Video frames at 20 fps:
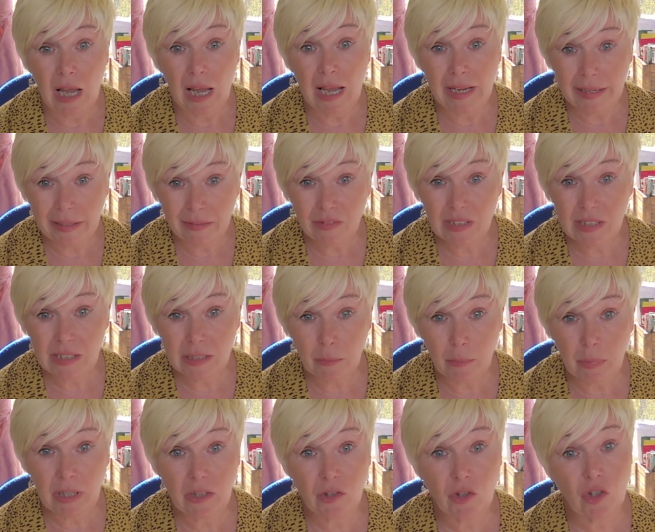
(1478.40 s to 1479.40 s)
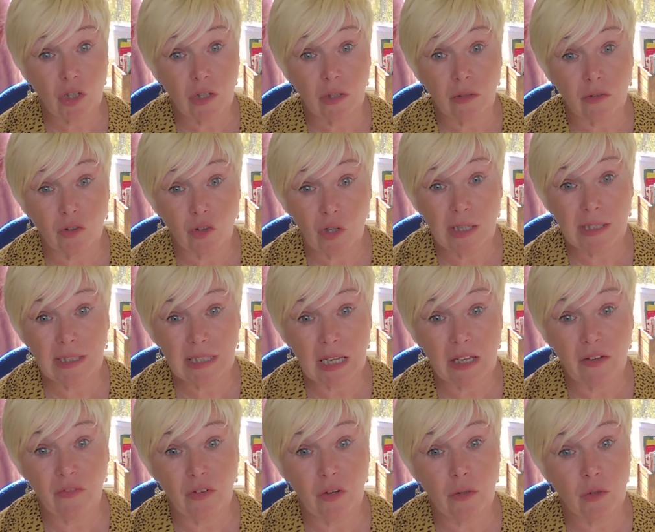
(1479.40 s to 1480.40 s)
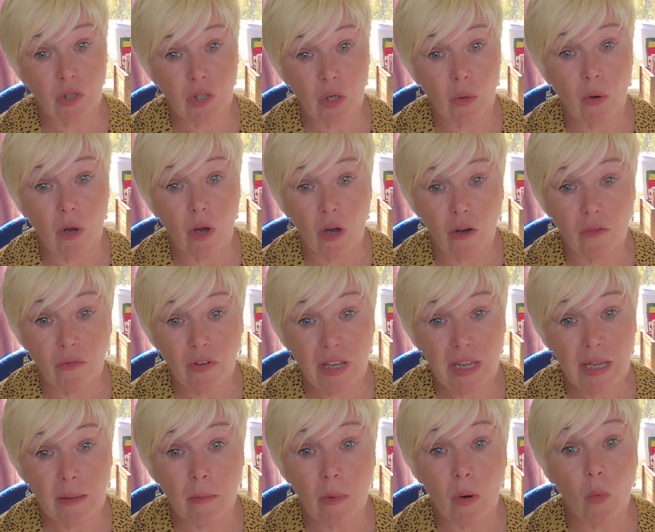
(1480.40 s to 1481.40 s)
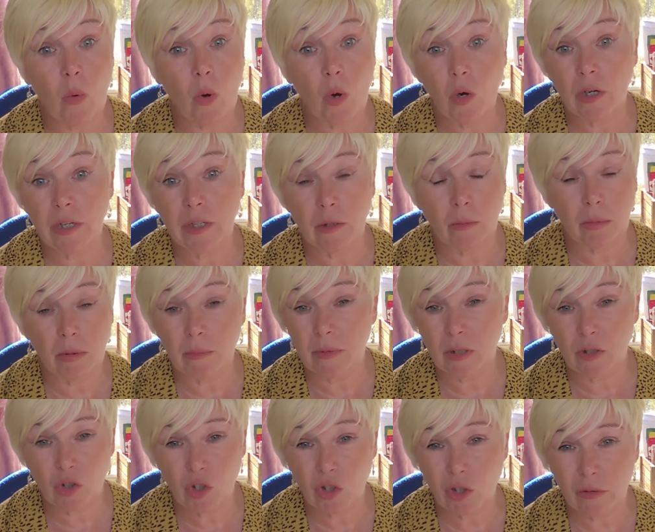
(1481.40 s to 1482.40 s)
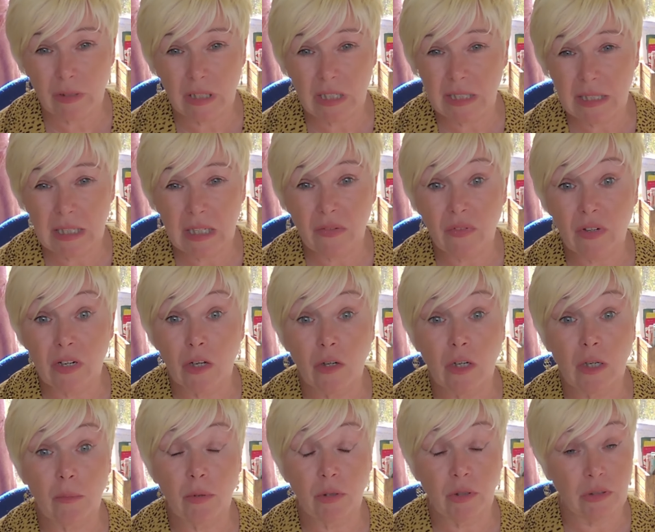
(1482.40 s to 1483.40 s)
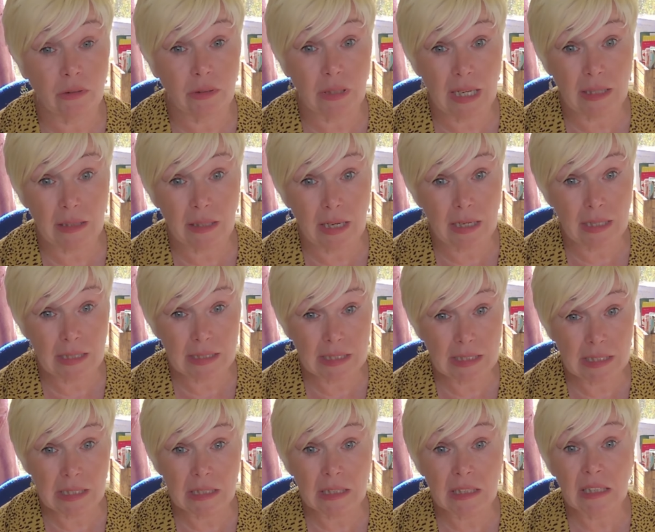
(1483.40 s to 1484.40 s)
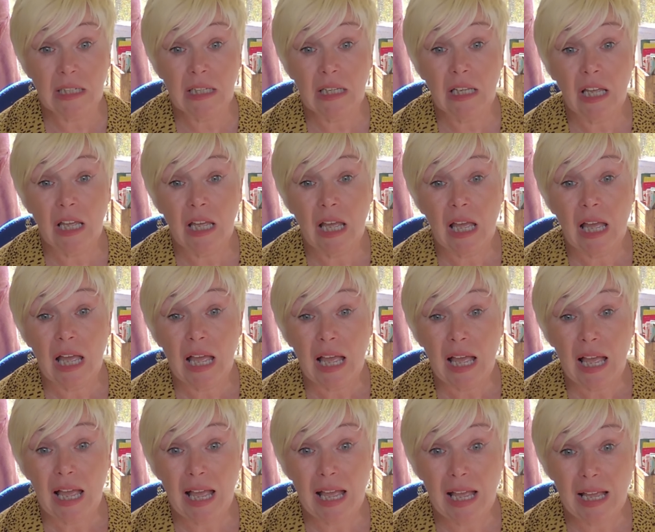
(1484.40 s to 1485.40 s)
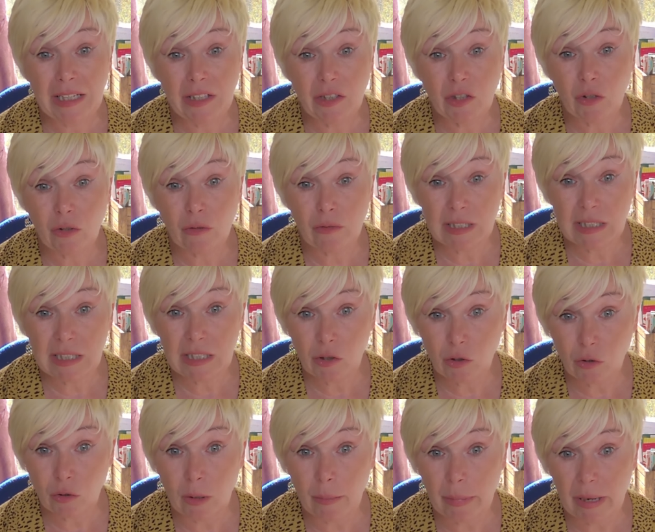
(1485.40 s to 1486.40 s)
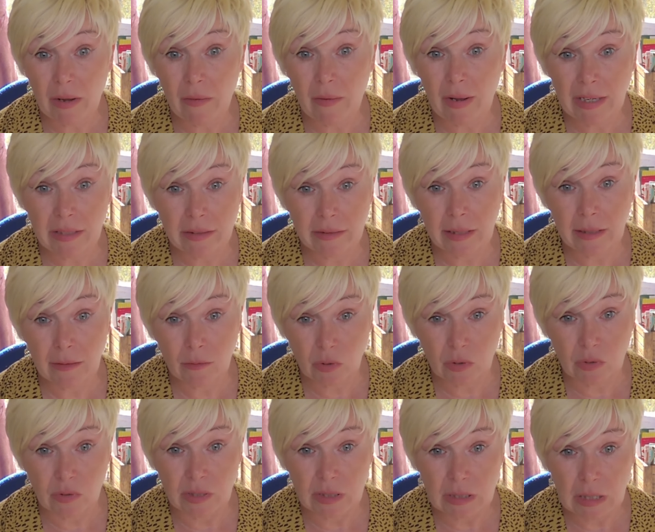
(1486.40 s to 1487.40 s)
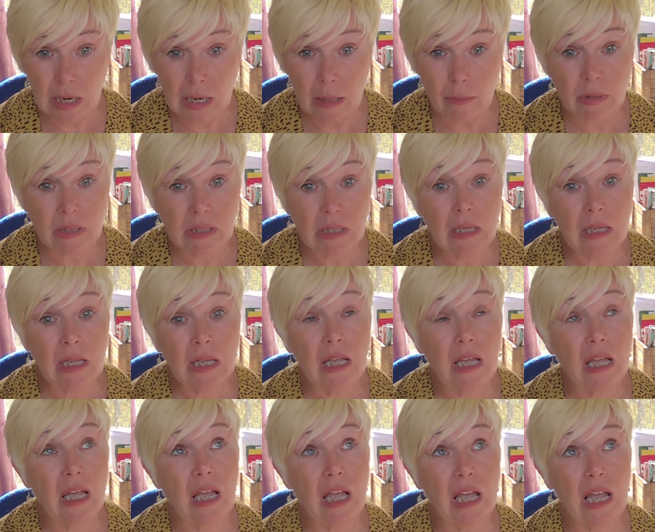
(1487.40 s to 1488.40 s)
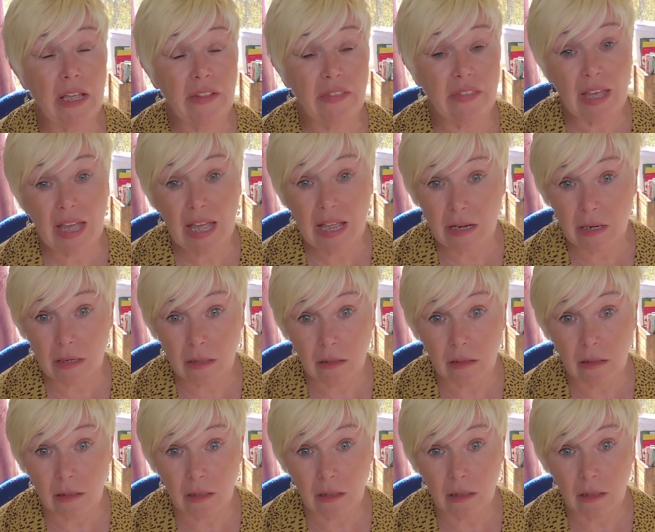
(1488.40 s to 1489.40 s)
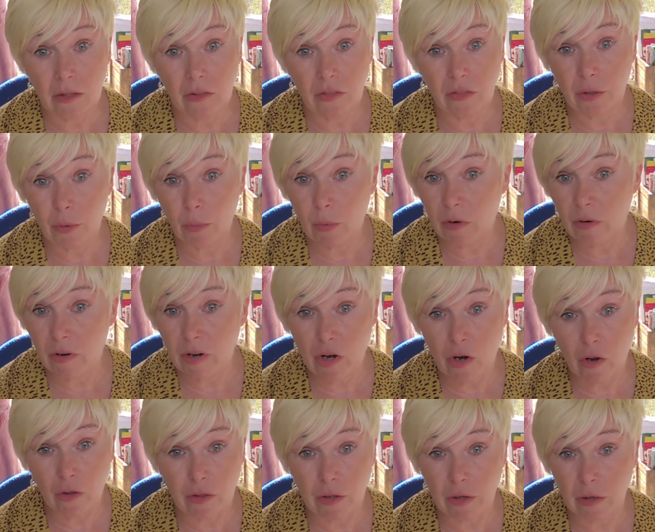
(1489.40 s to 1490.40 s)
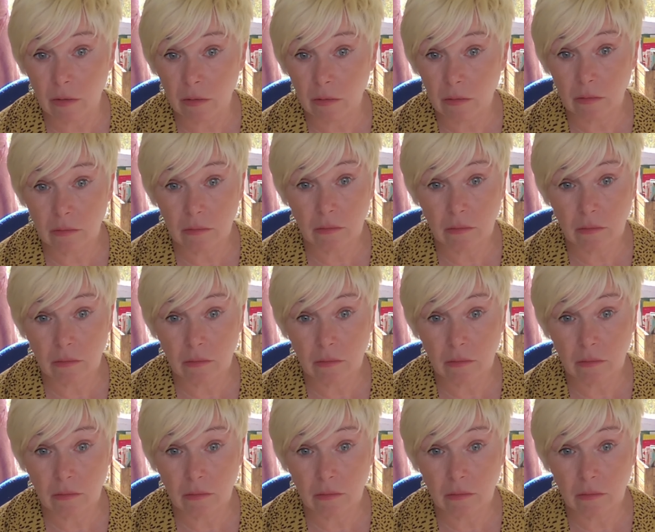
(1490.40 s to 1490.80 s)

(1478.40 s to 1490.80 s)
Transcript: I have taken a picture, tried to get a photo of him walking up. I'm not sure he's even on it, but you'll get the idea. I had already done about 8,000 steps. And then there were another.